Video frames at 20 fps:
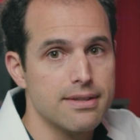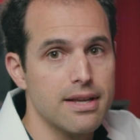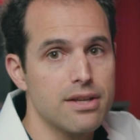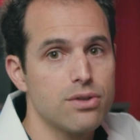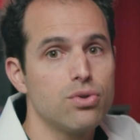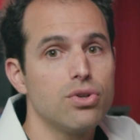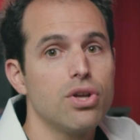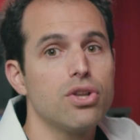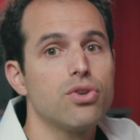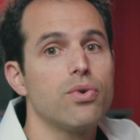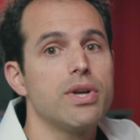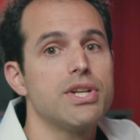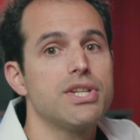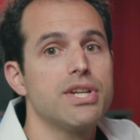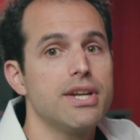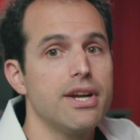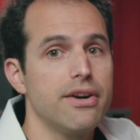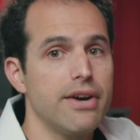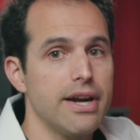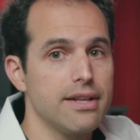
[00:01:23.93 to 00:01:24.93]
they do not
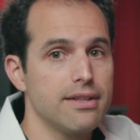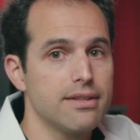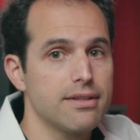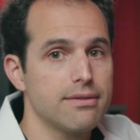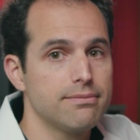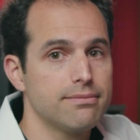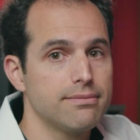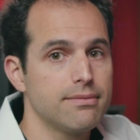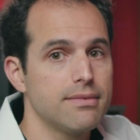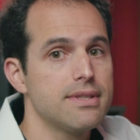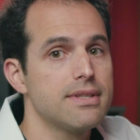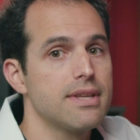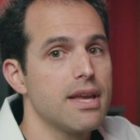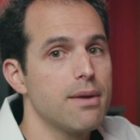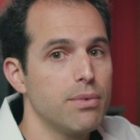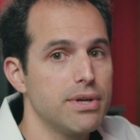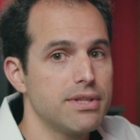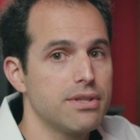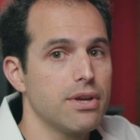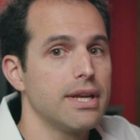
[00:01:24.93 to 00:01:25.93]
regenerate.
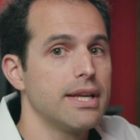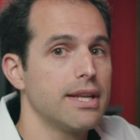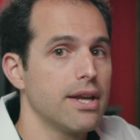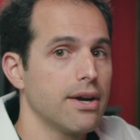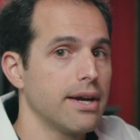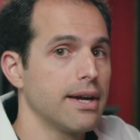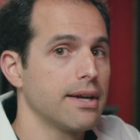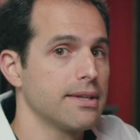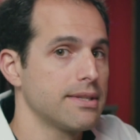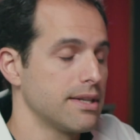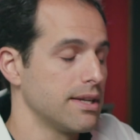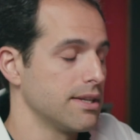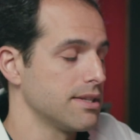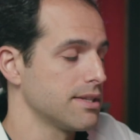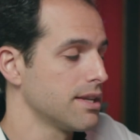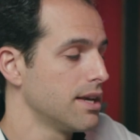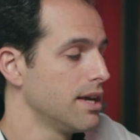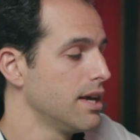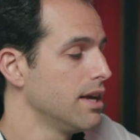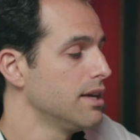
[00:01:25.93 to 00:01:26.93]
Same with the inner hair
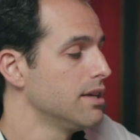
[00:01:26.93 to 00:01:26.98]
cells.